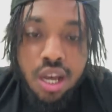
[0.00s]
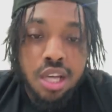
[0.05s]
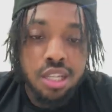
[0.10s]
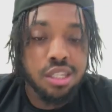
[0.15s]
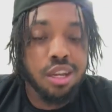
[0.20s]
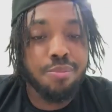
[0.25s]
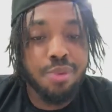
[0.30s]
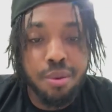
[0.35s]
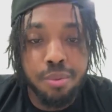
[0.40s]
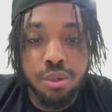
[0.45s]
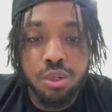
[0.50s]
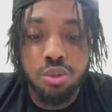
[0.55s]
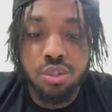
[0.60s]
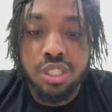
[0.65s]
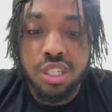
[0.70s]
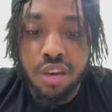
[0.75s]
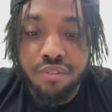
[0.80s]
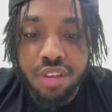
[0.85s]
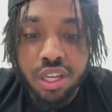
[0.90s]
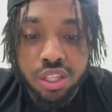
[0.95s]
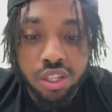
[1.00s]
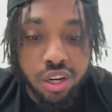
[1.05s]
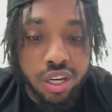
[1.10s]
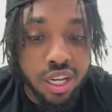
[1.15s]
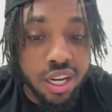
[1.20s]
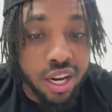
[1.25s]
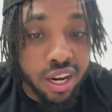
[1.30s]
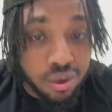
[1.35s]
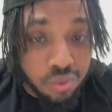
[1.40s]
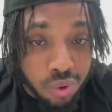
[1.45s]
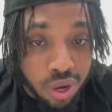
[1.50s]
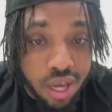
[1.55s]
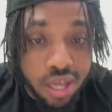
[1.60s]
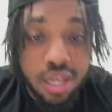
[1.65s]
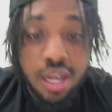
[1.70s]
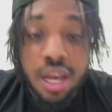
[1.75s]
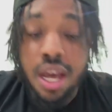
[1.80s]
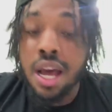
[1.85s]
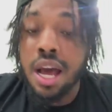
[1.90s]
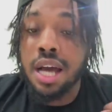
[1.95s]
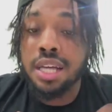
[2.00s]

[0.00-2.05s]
Some people do 70 30 their way.